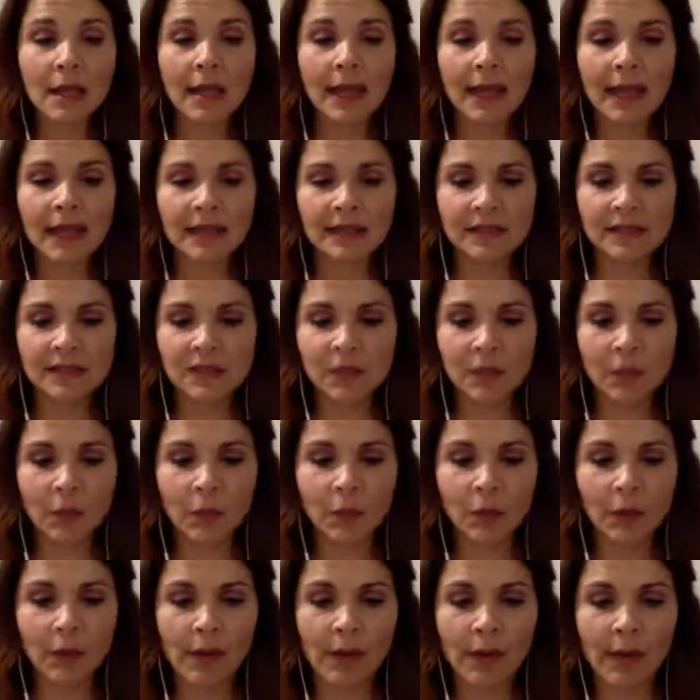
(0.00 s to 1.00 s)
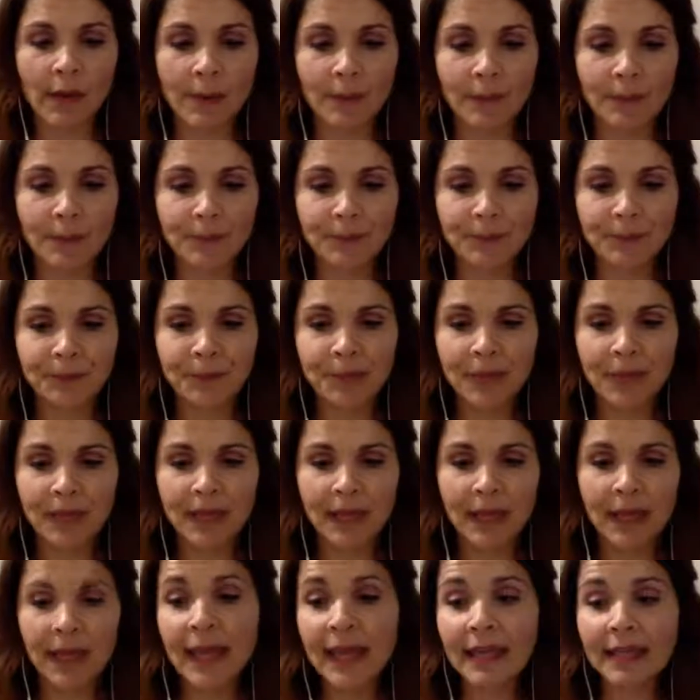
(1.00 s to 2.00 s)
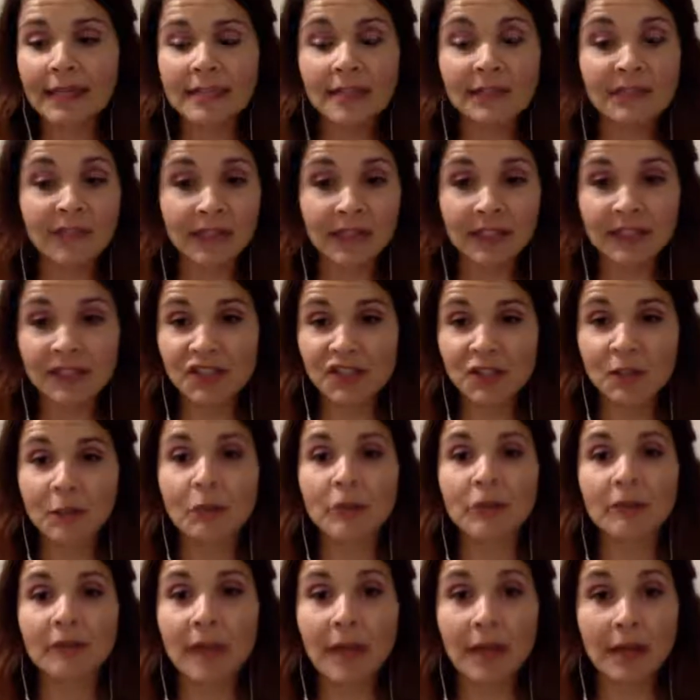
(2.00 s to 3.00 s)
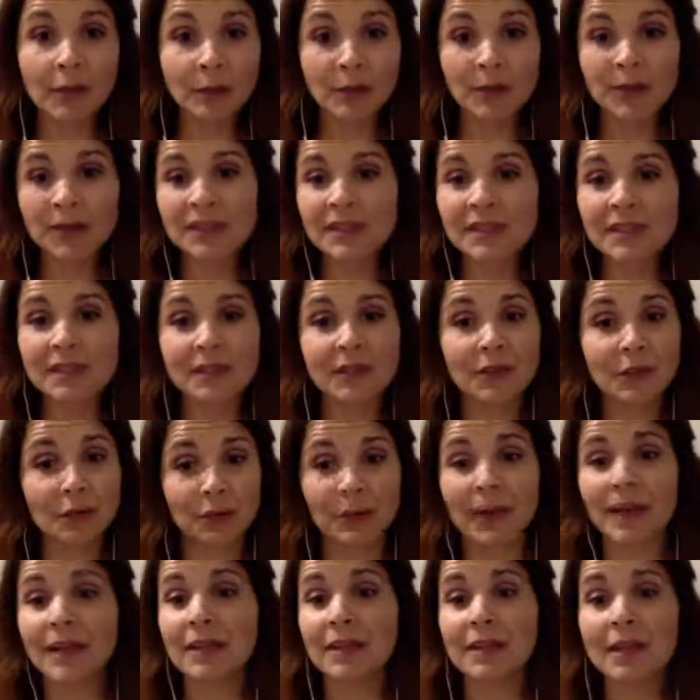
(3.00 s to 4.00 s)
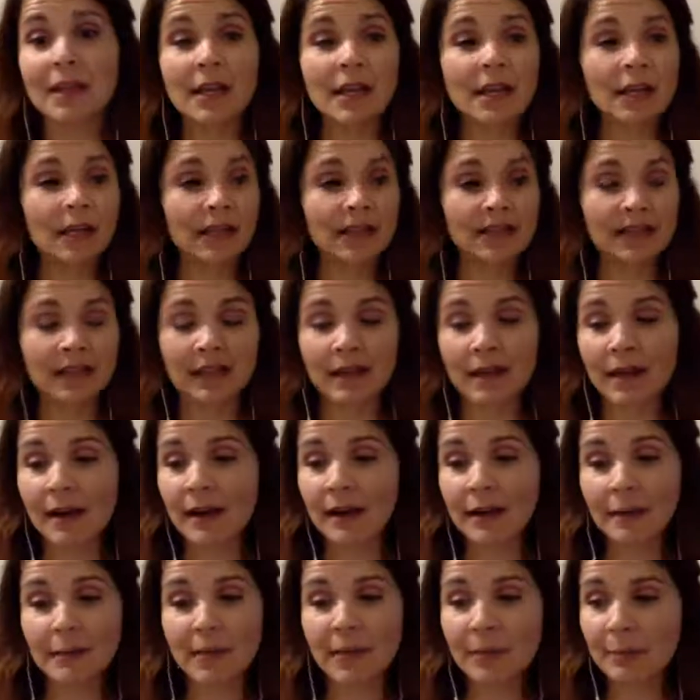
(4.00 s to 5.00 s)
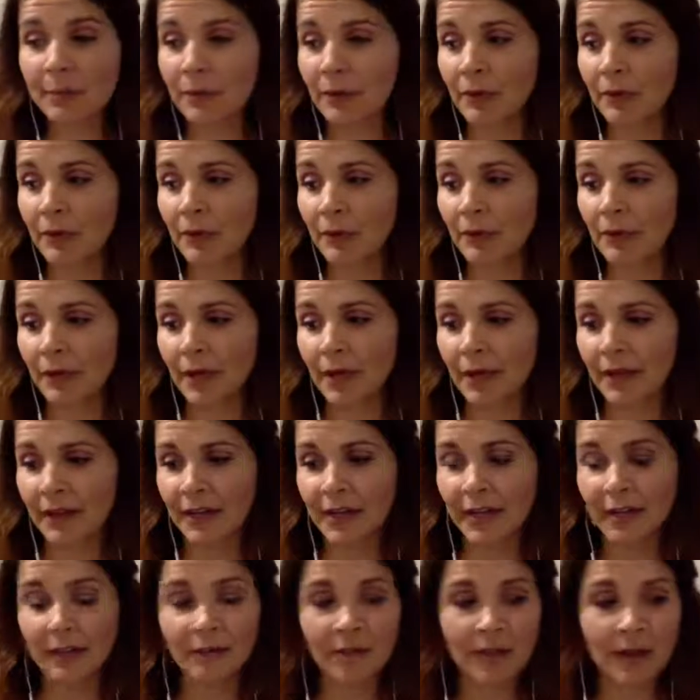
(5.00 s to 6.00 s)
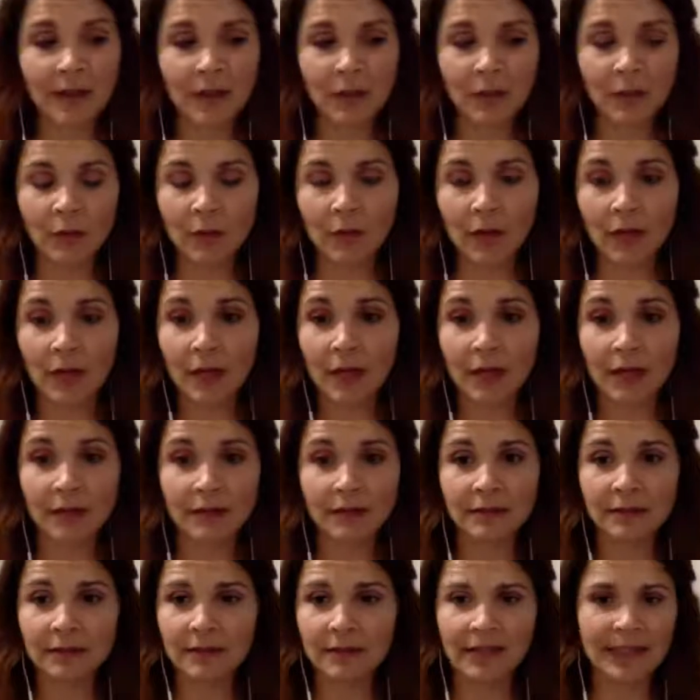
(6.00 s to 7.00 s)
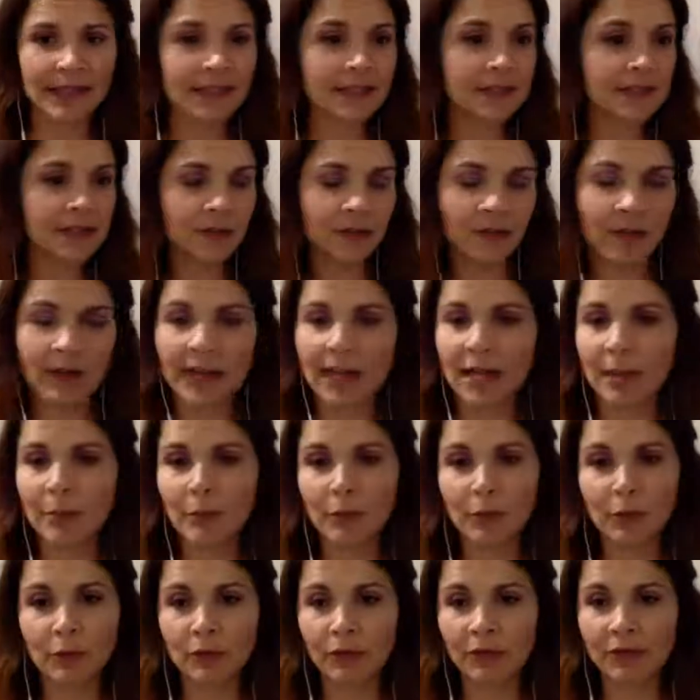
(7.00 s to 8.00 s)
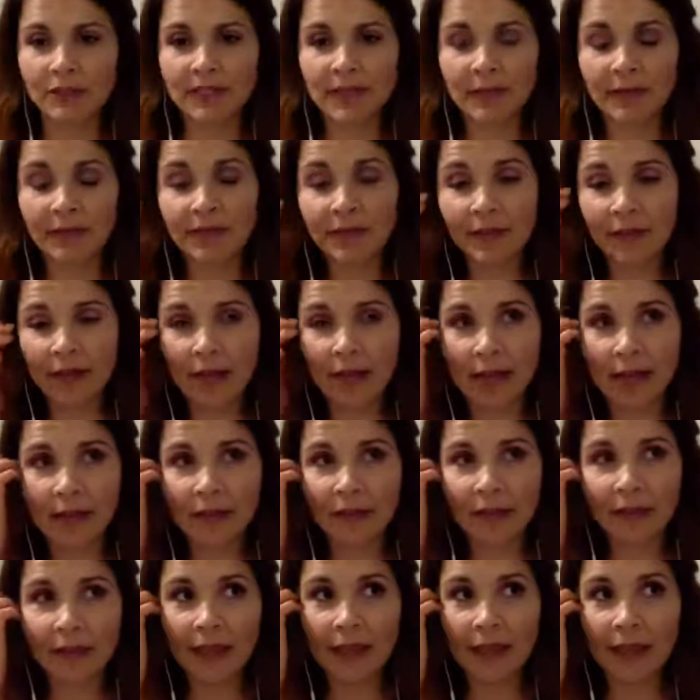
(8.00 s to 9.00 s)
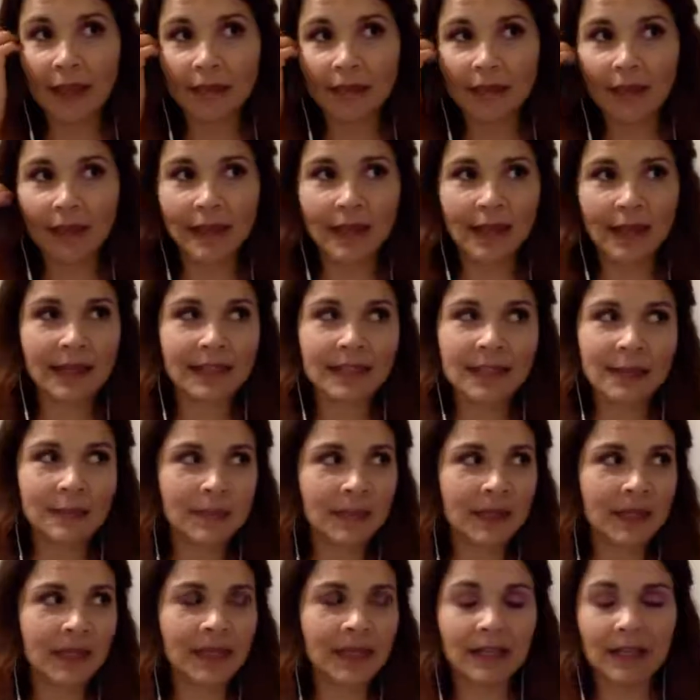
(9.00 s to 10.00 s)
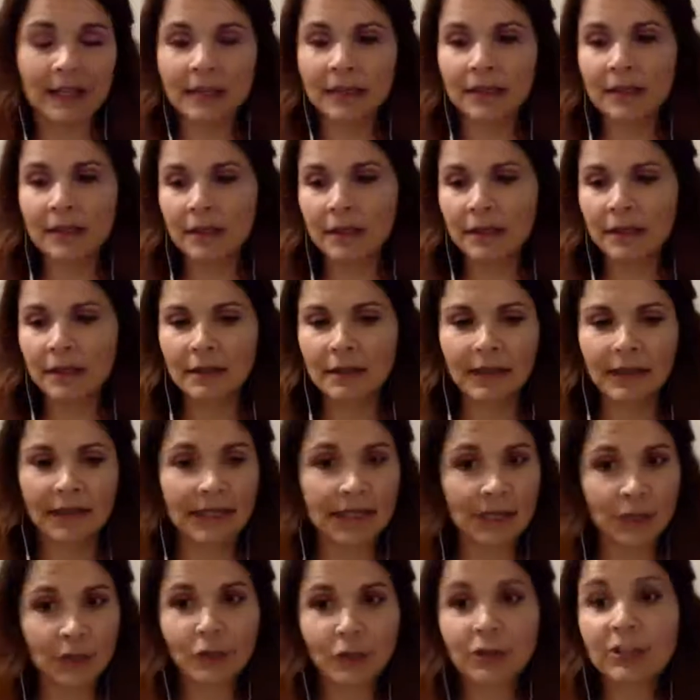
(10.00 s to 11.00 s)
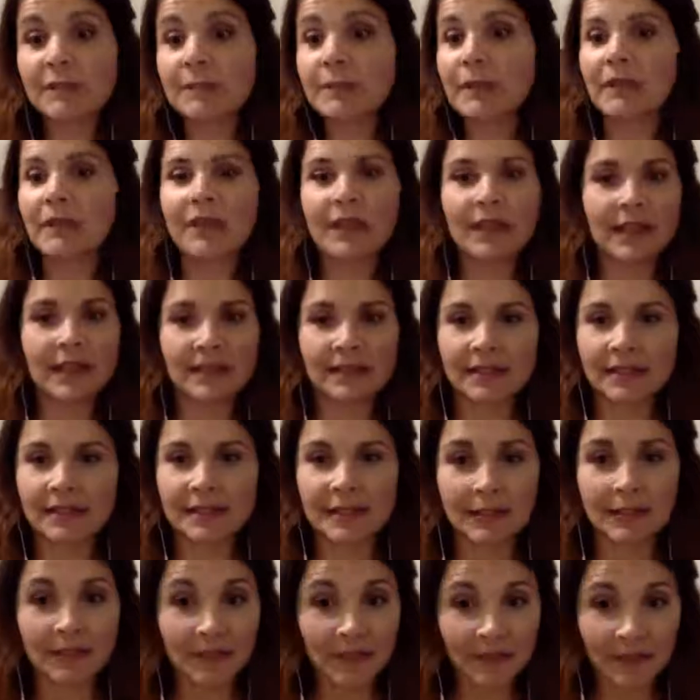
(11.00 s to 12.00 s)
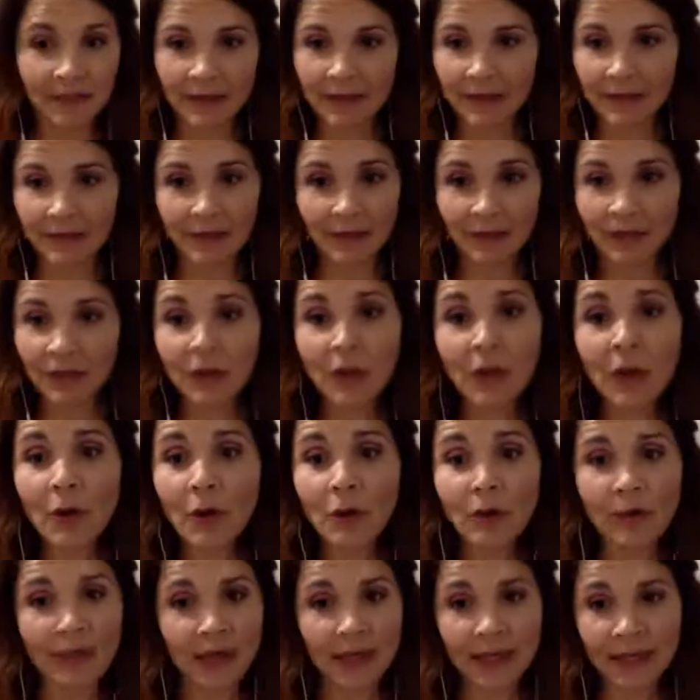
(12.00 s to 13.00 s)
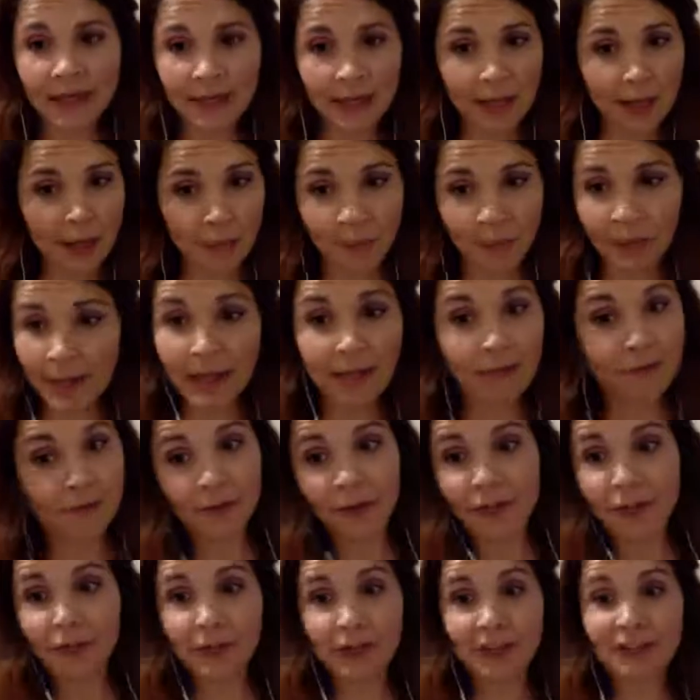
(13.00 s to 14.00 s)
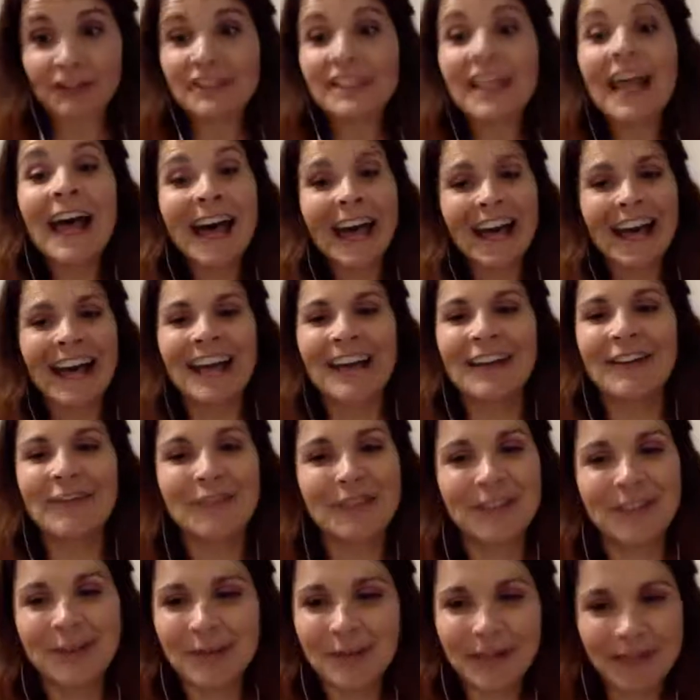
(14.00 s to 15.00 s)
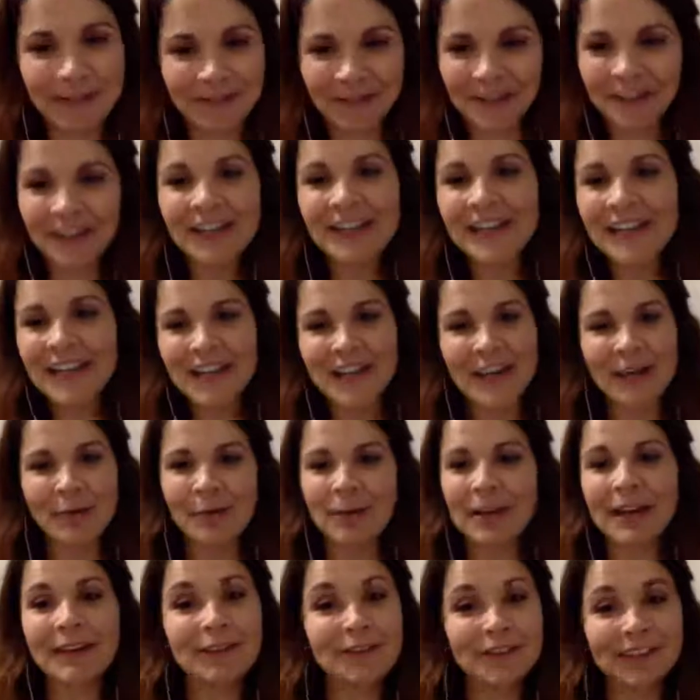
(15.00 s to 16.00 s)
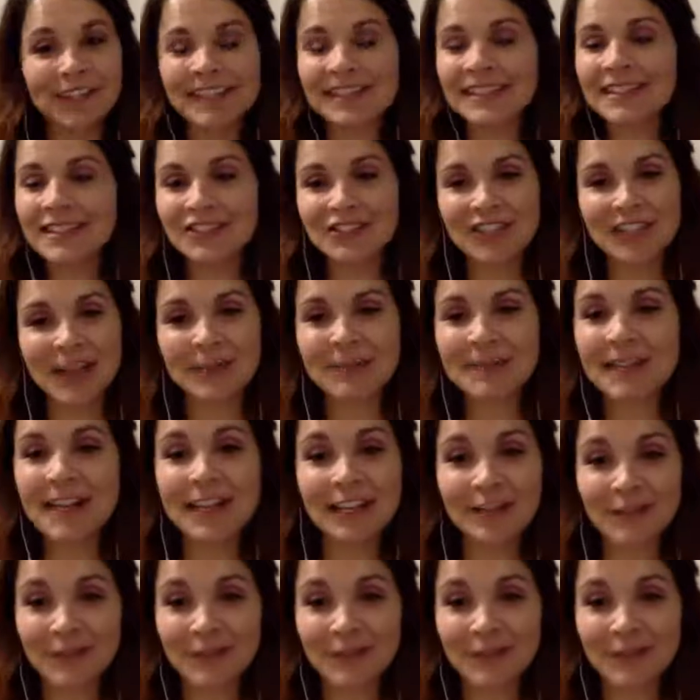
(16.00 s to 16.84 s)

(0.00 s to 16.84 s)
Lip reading: And so, and if it gets you more followers, great. Because a lot of people that I follow on like Instagram or stuff, they end up getting like endorsement things and stuff. And there you go. That can help pay for your other stuff, whatever gets the job done.